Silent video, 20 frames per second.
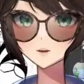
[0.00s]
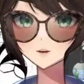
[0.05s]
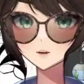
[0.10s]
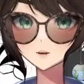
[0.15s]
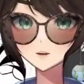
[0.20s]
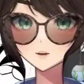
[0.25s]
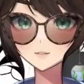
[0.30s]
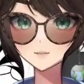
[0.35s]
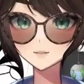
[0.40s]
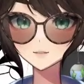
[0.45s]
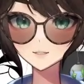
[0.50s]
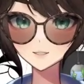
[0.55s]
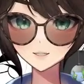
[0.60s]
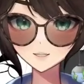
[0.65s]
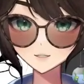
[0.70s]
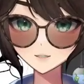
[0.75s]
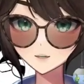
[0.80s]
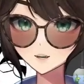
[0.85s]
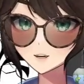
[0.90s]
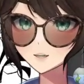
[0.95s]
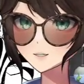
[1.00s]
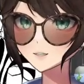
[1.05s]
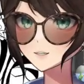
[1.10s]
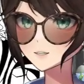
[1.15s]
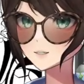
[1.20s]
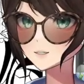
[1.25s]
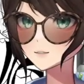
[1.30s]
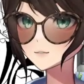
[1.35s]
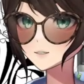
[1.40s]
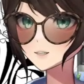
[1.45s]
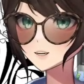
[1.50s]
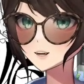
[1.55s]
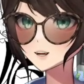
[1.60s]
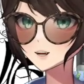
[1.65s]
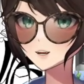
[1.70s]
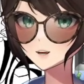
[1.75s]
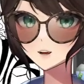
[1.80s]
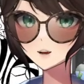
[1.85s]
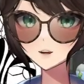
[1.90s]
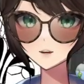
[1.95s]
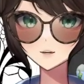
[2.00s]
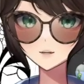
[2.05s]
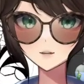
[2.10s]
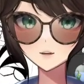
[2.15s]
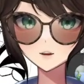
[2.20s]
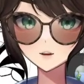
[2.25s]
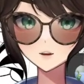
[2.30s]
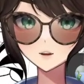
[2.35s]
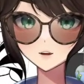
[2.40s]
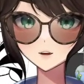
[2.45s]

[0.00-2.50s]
so like if I go here, right, and I just like